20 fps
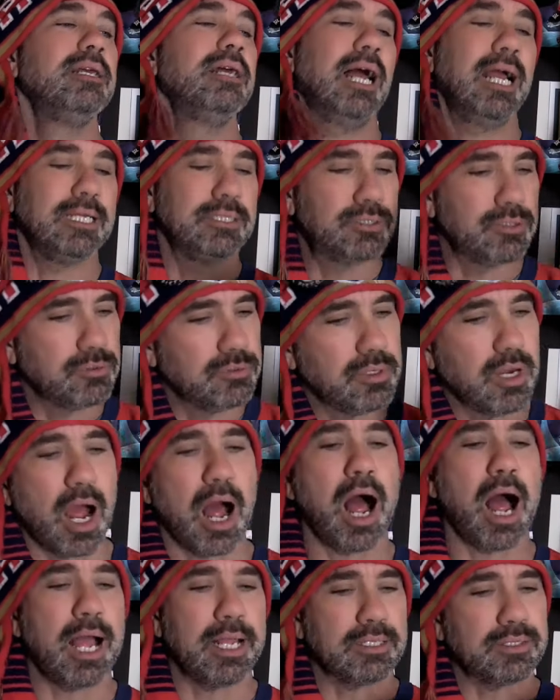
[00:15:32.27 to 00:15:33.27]
I do
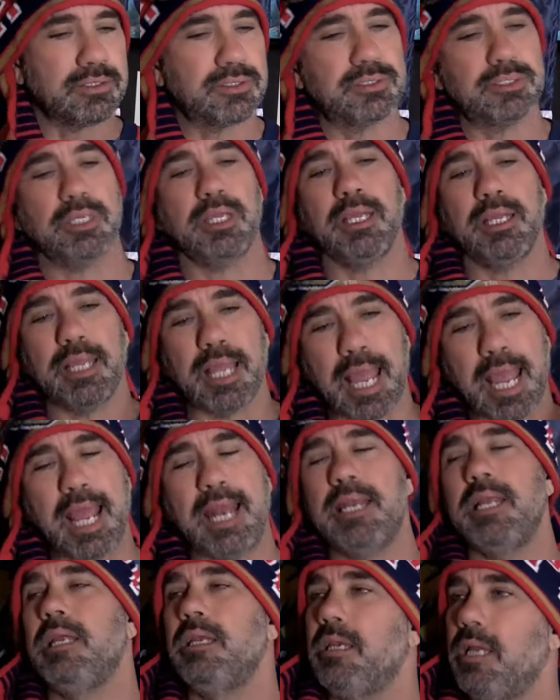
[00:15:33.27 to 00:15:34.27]
not see
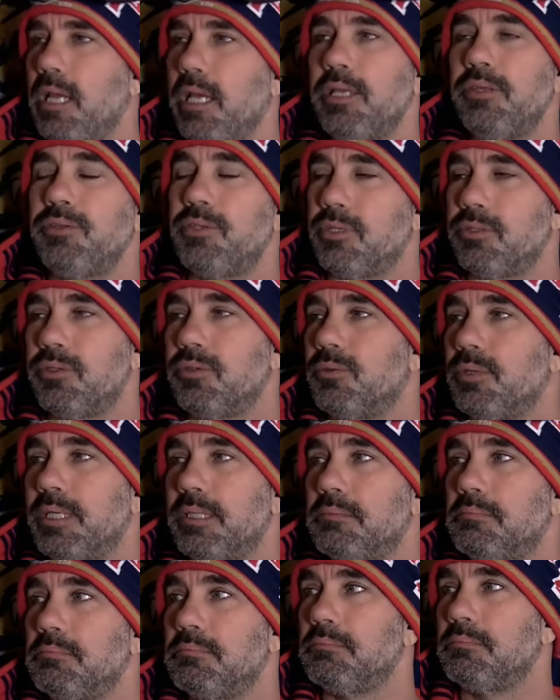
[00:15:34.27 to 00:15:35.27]
any need to do it.